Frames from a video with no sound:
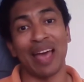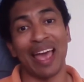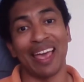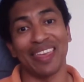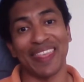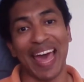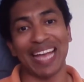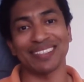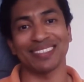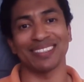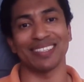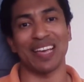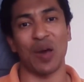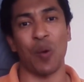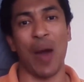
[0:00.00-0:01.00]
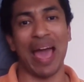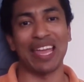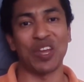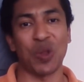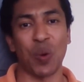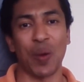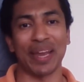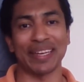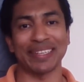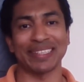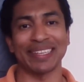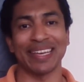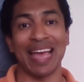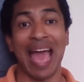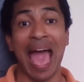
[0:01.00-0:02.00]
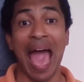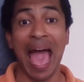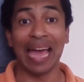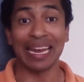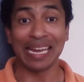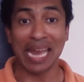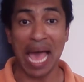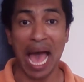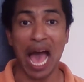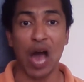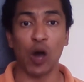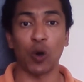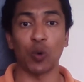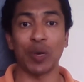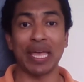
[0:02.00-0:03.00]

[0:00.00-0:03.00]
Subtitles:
that's how I do it. Now,